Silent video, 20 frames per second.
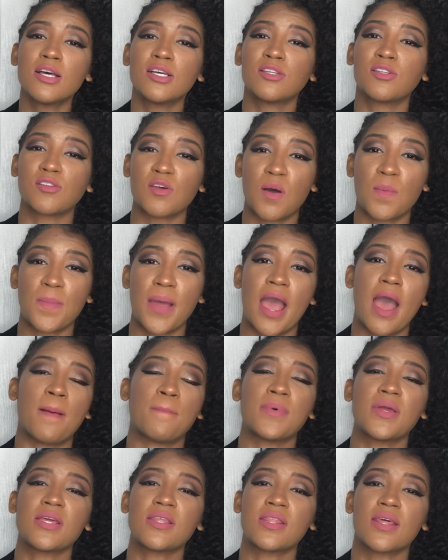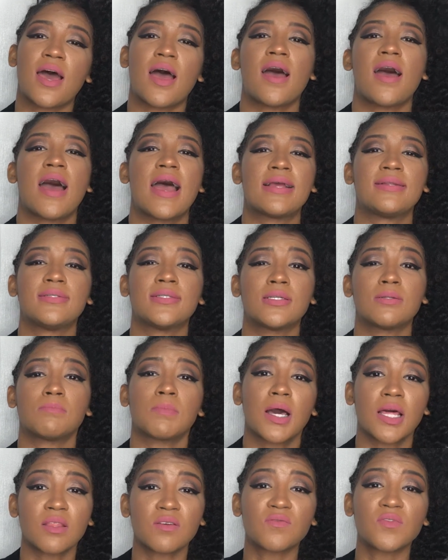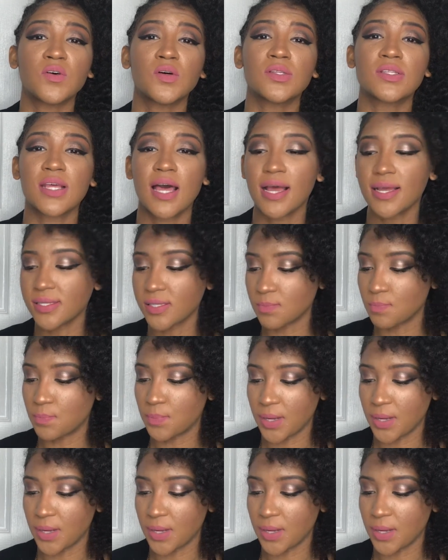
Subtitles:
So I'm happy that I didn't buy the full size,